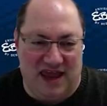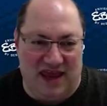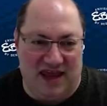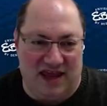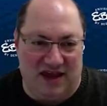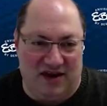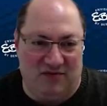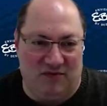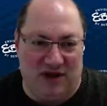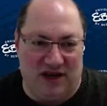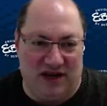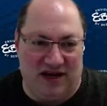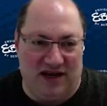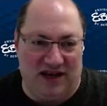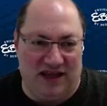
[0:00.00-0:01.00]
And
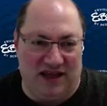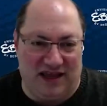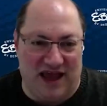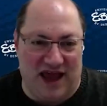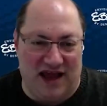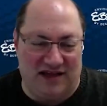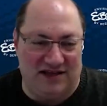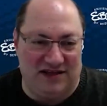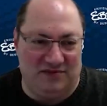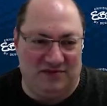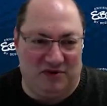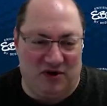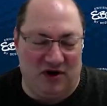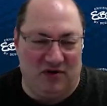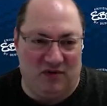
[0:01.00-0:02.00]
when it got to the
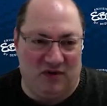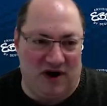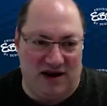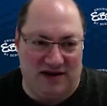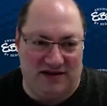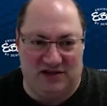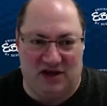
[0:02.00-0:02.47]
point where I